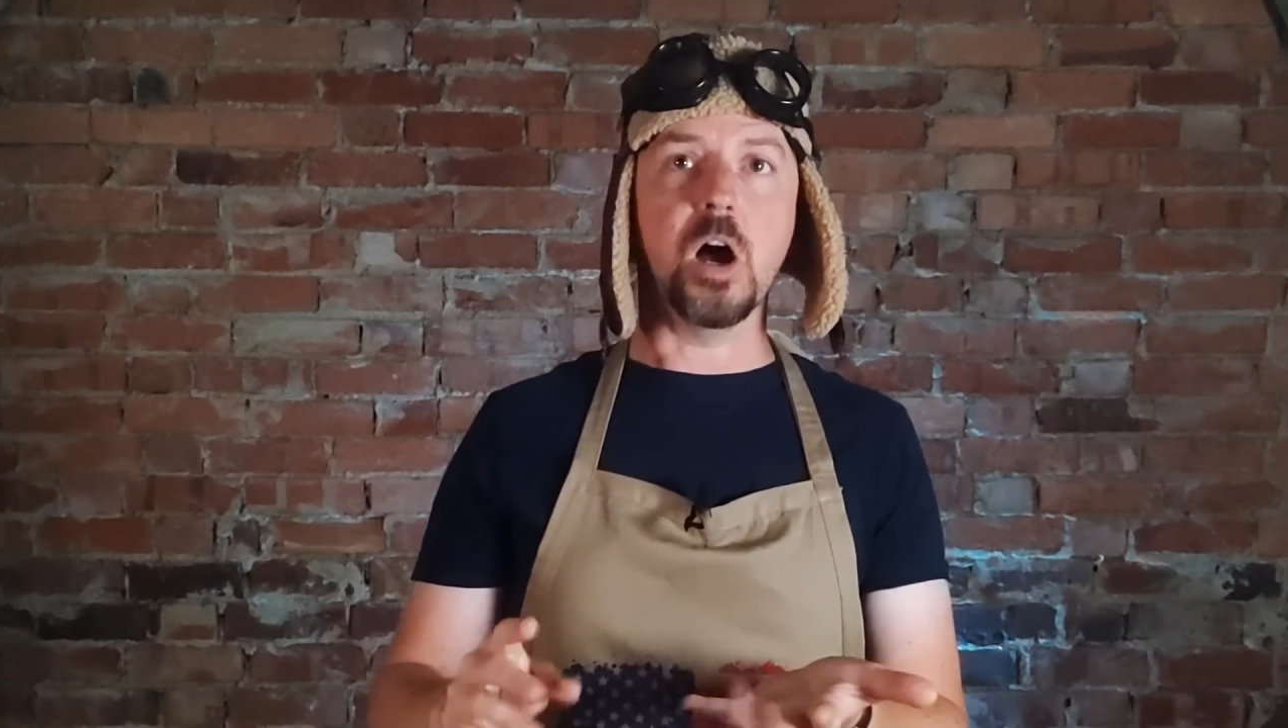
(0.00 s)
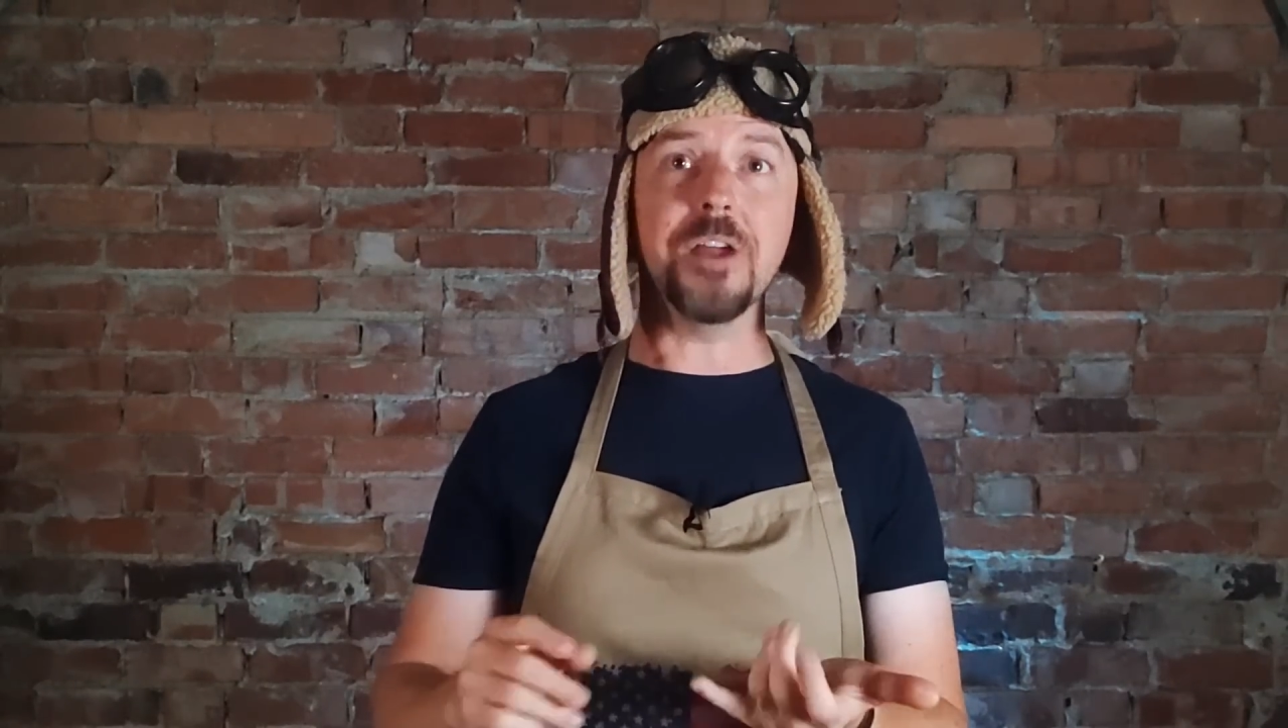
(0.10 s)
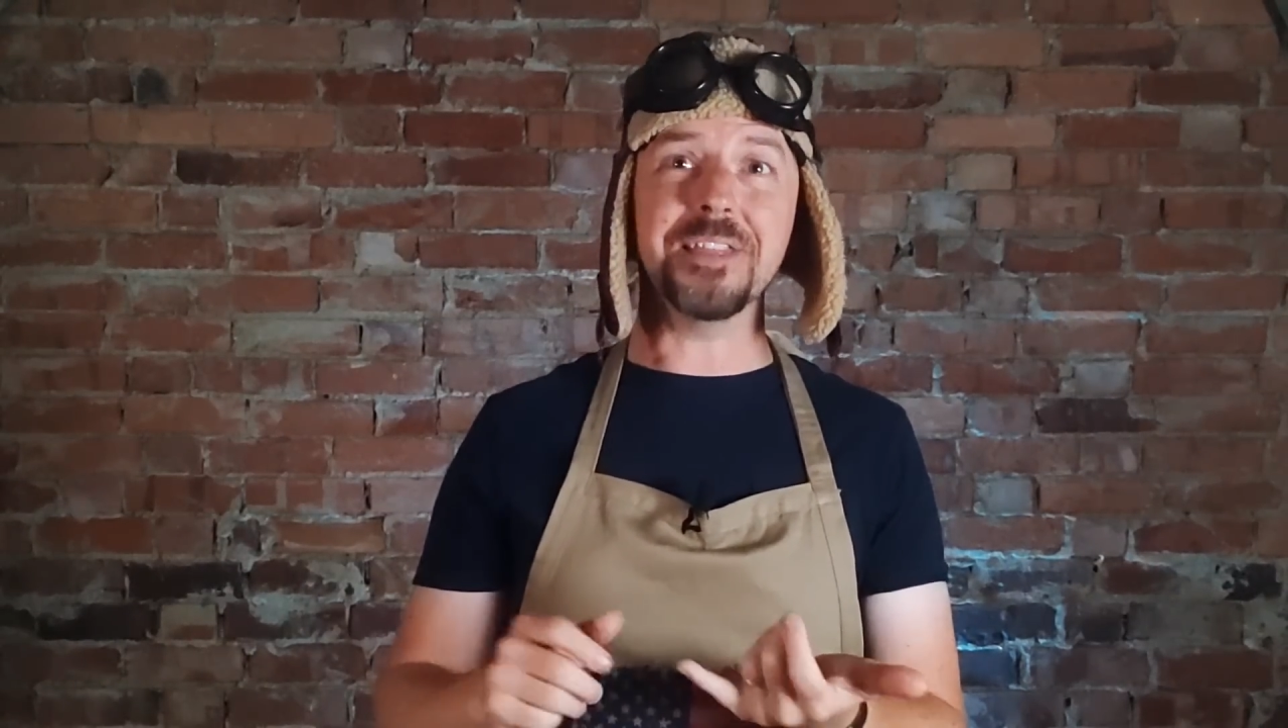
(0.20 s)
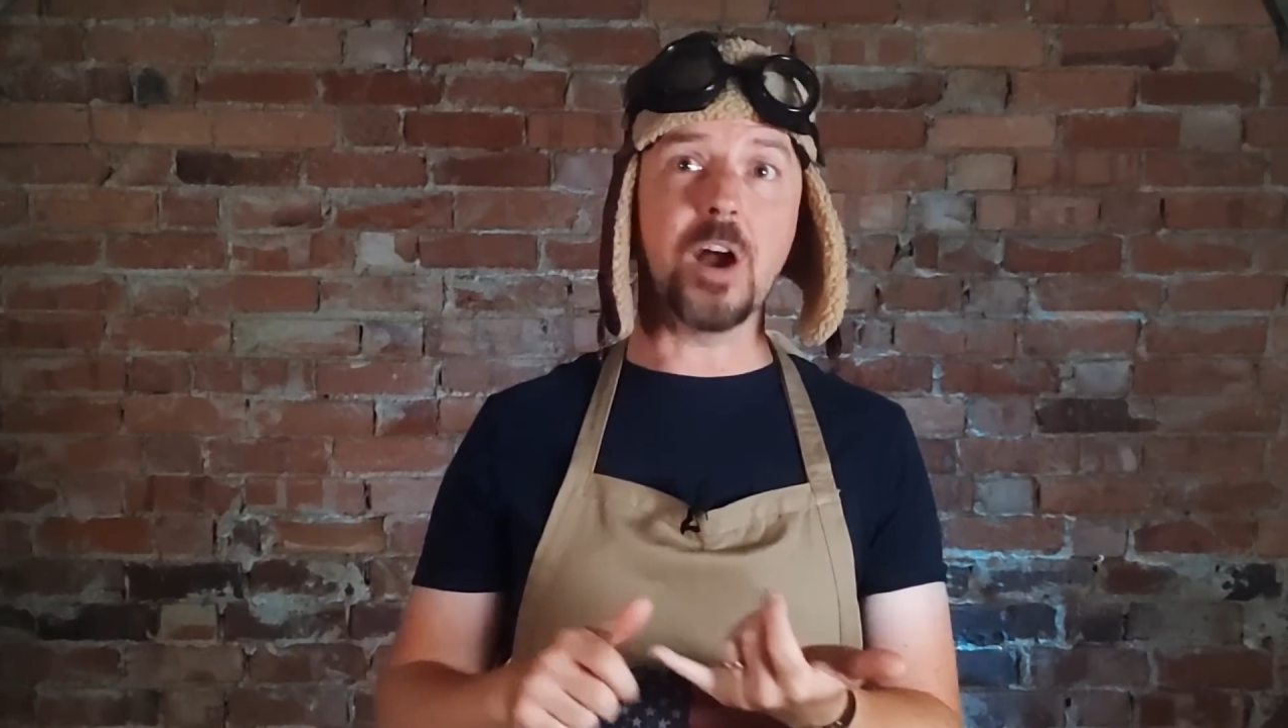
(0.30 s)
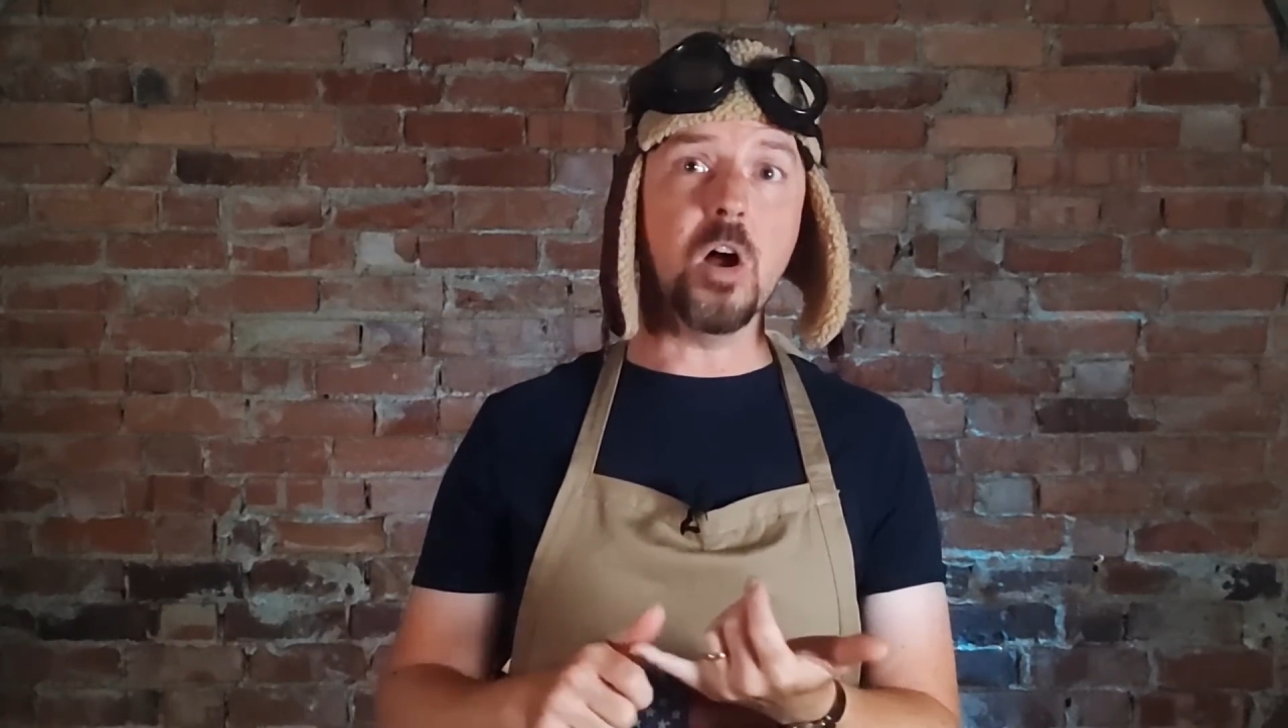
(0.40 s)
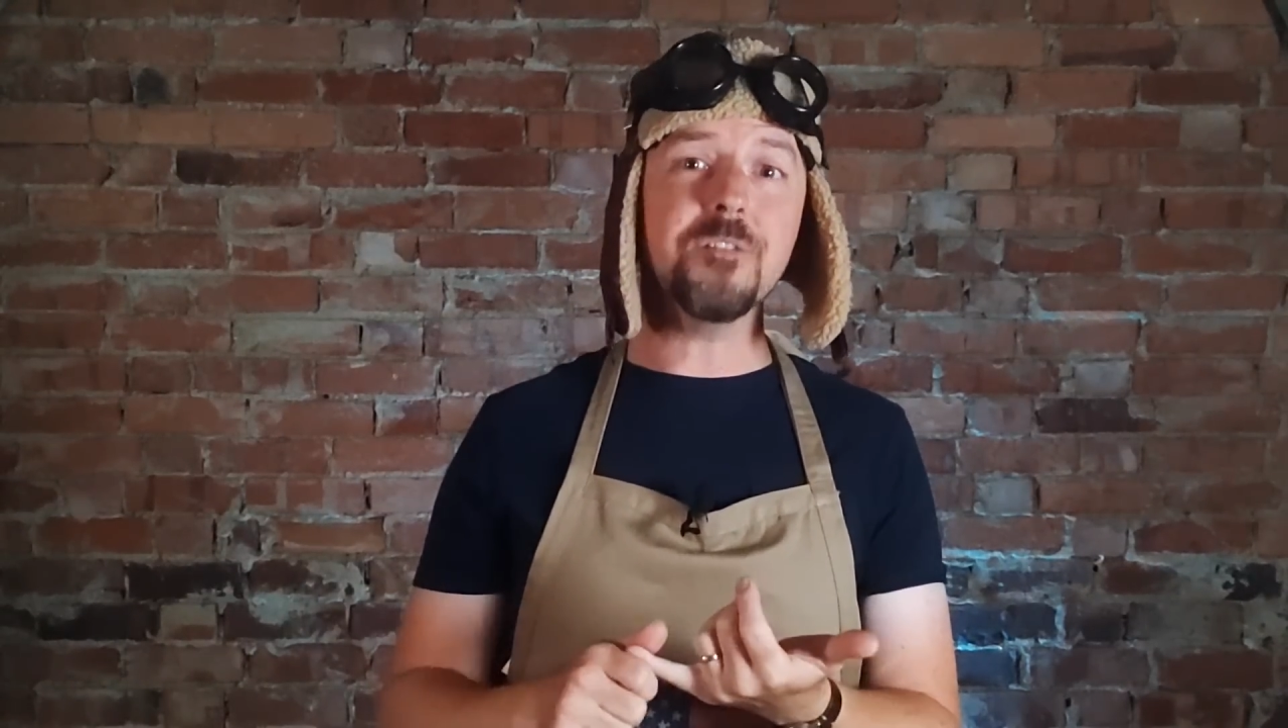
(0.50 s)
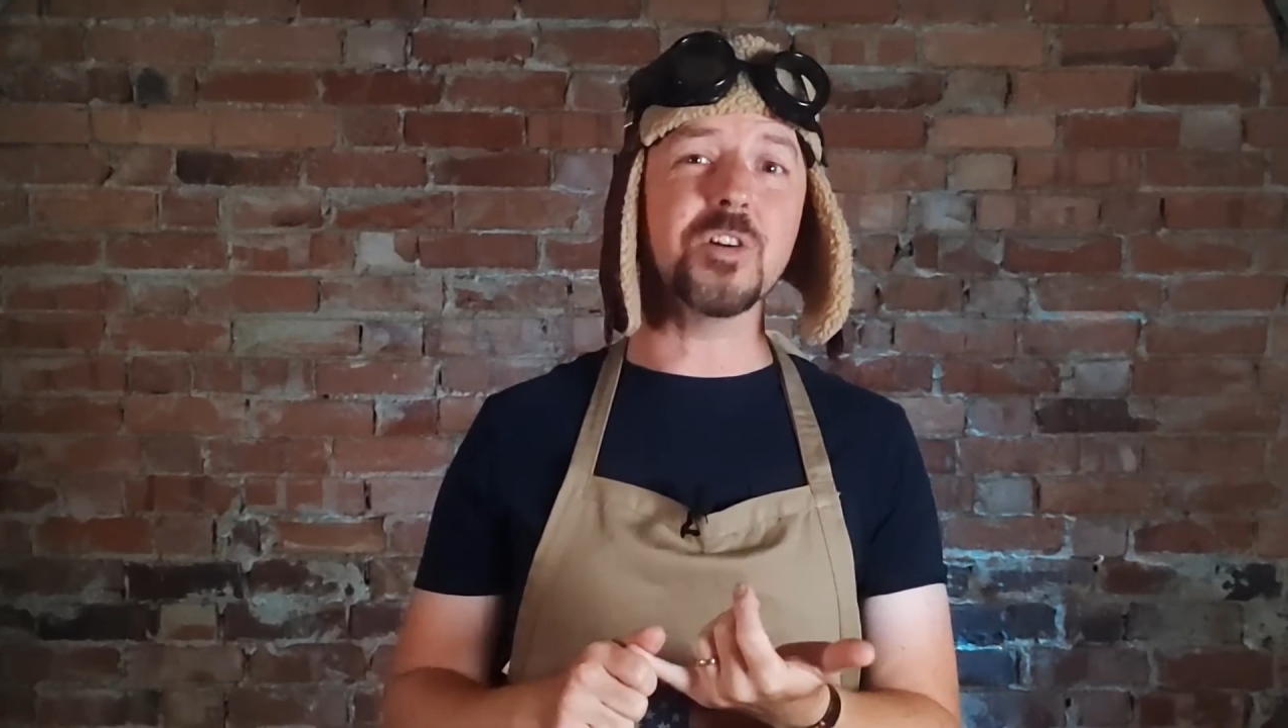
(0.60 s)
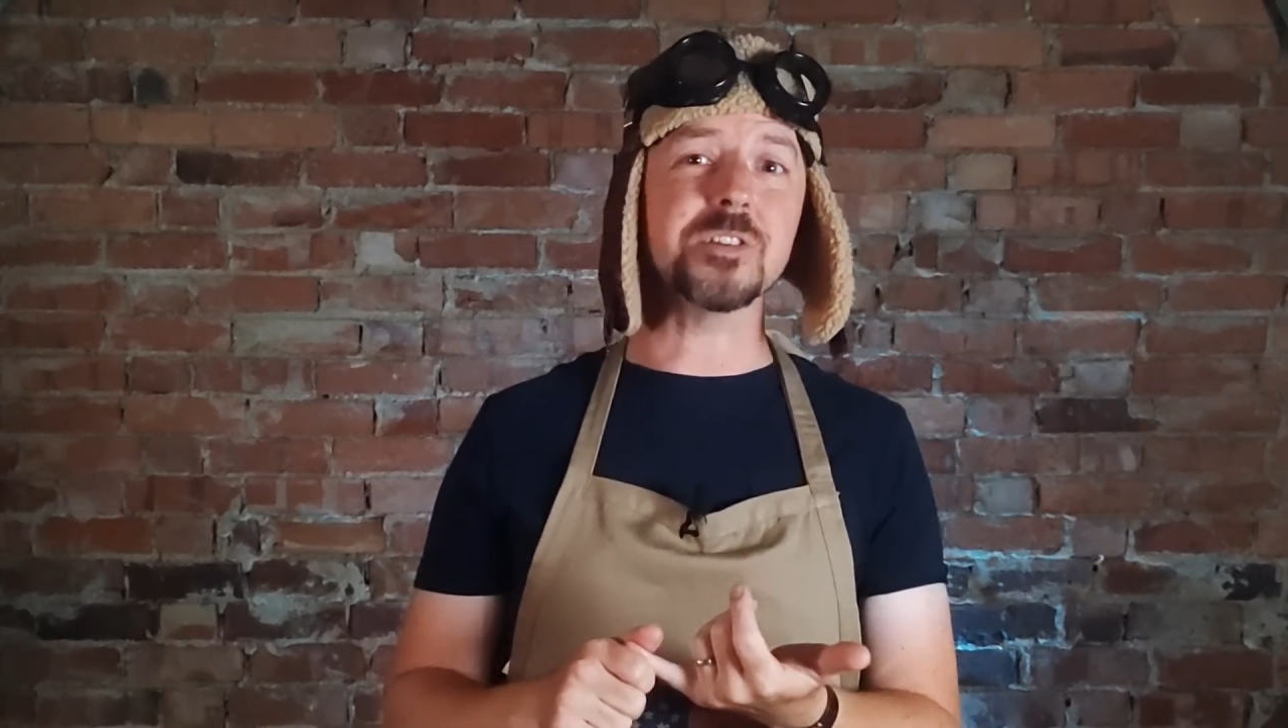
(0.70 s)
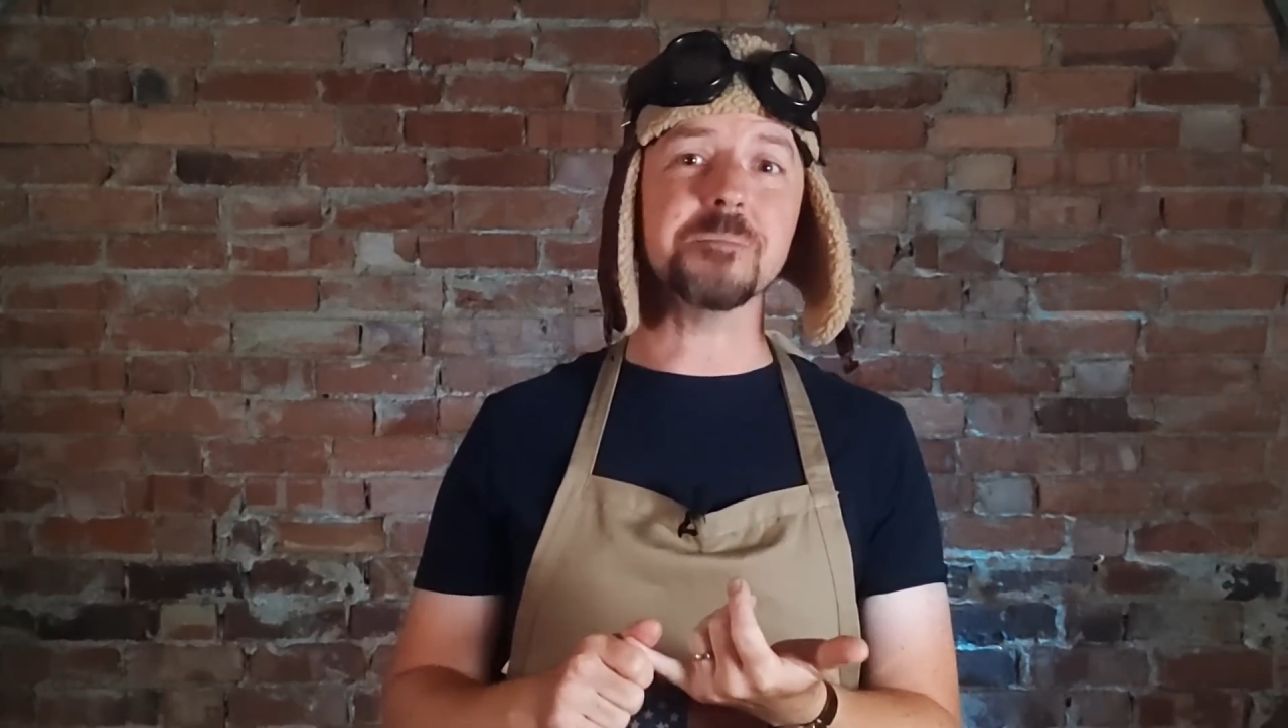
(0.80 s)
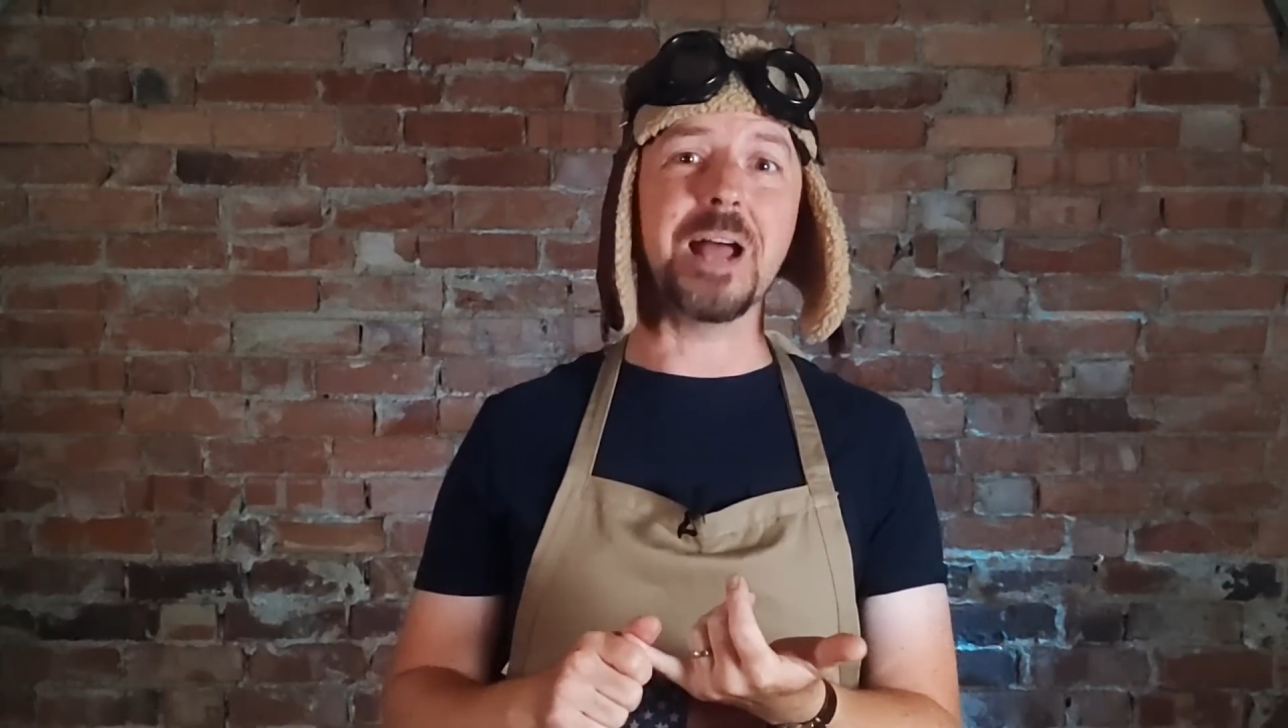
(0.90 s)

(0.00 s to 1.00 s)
I think I've got some